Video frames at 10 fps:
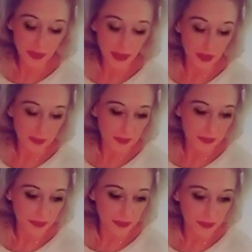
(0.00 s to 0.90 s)

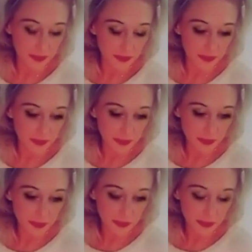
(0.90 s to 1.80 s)

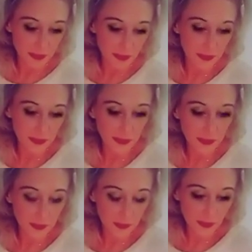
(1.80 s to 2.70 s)

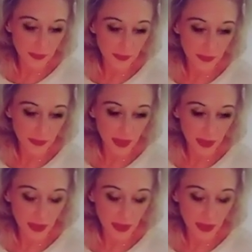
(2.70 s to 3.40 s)
(no one is talking)